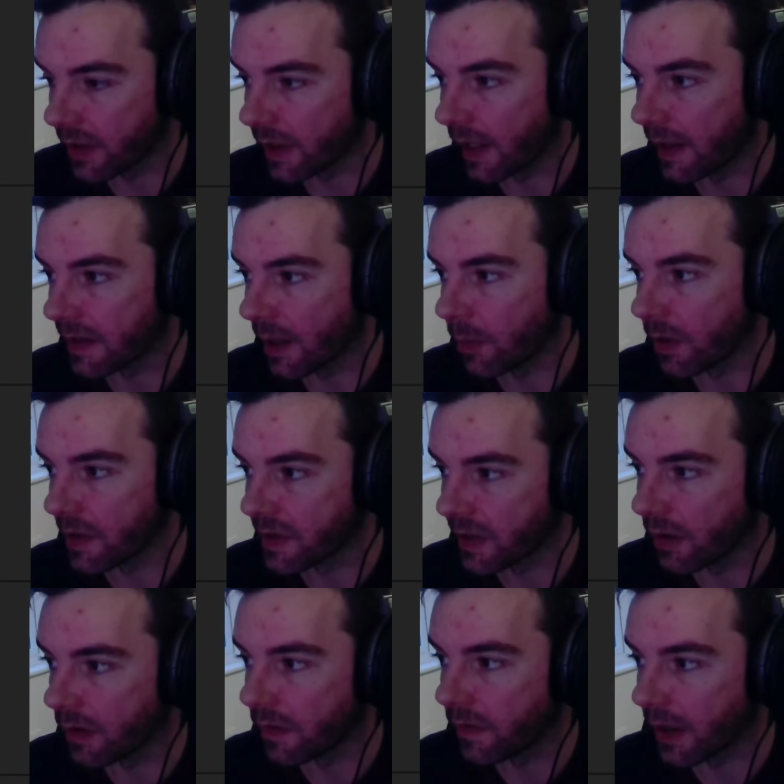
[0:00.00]
the data table
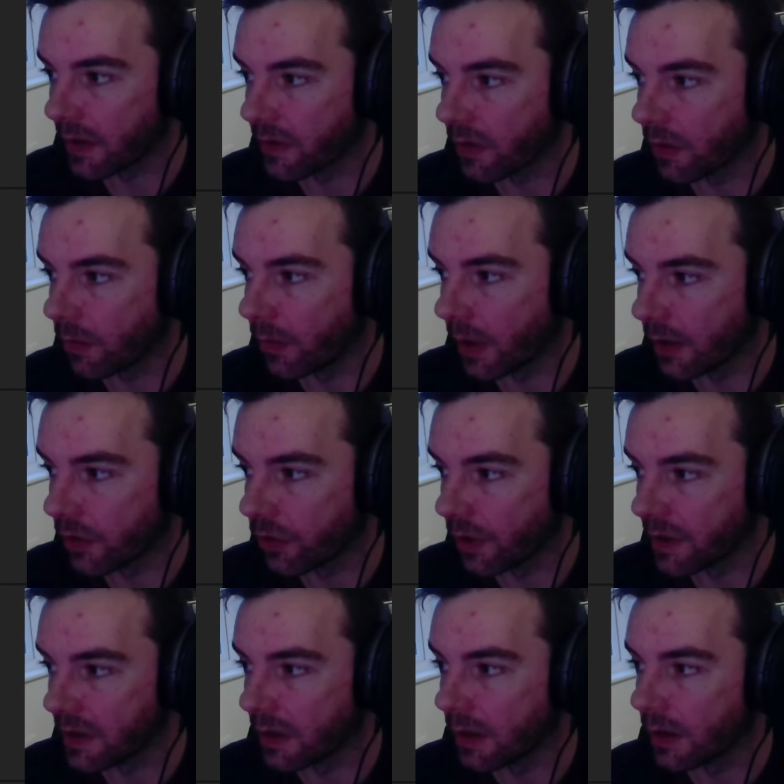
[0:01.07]
itself has some
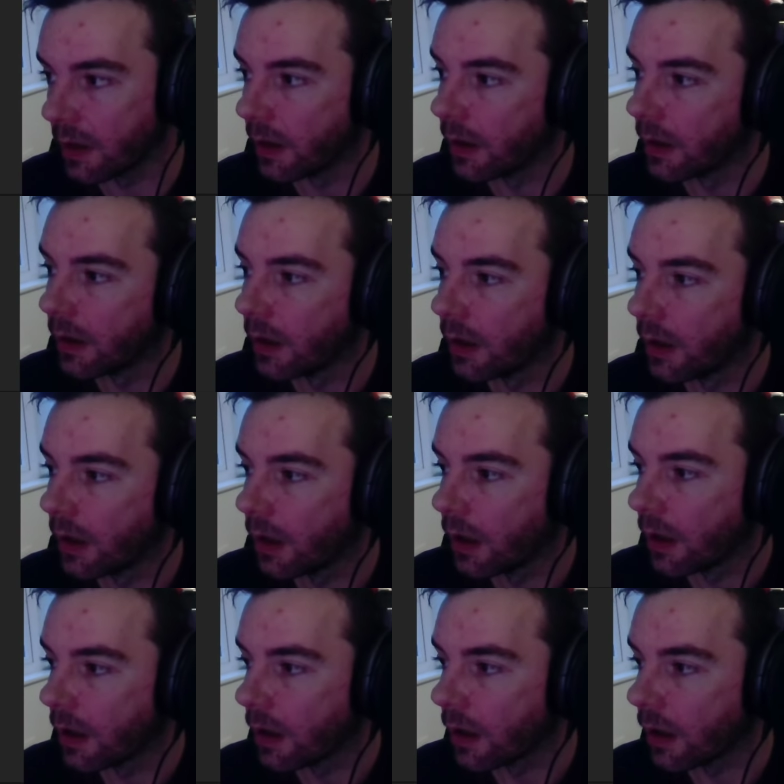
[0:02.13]
entries in here.
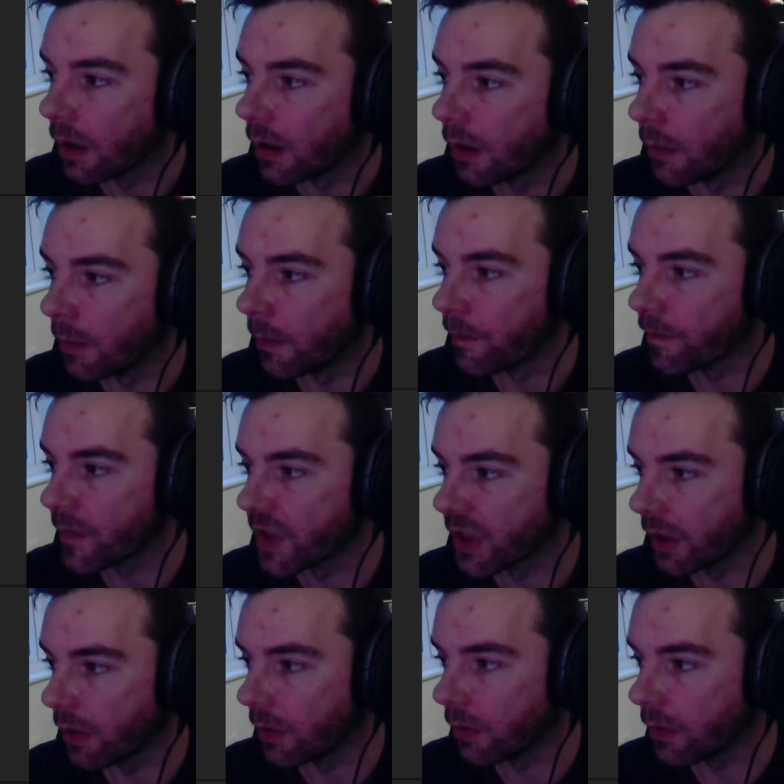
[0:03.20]

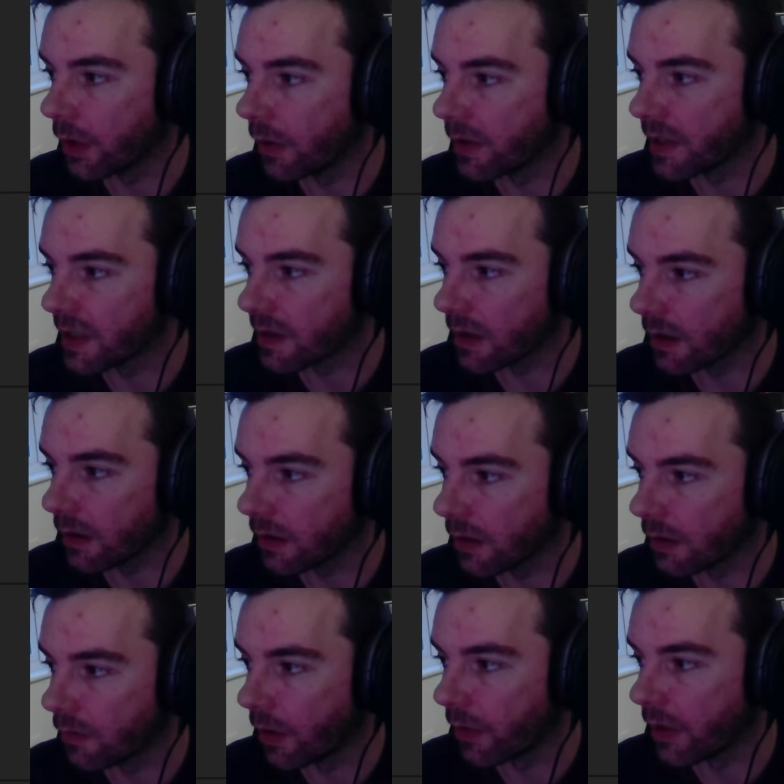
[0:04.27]
So you'll notice that
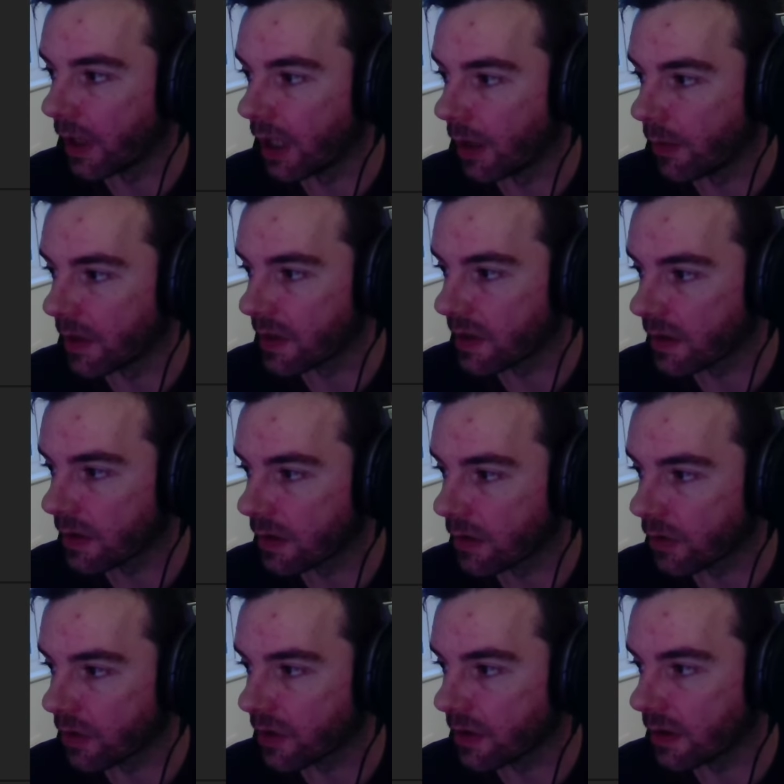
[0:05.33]
the row name is
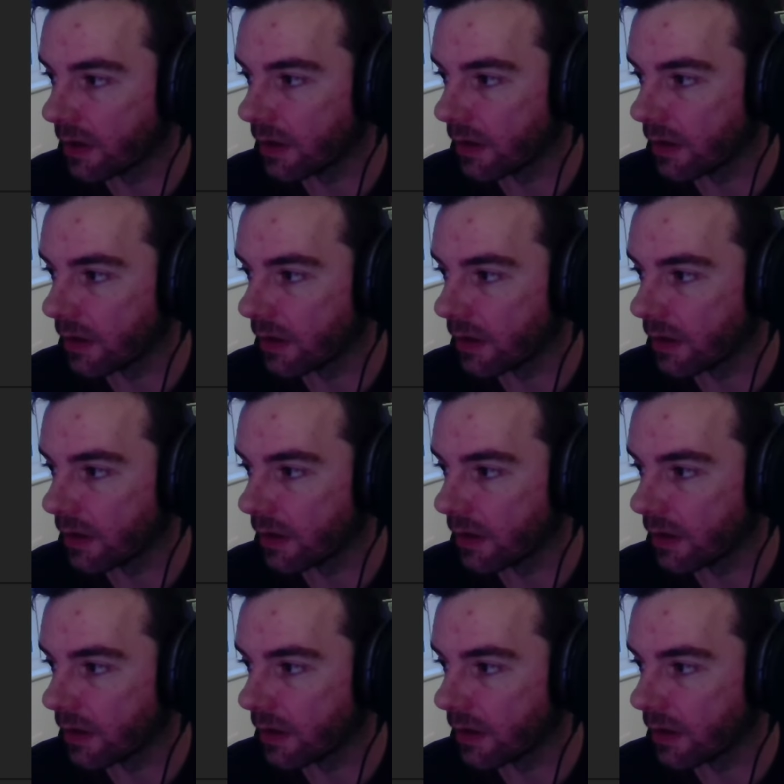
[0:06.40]
just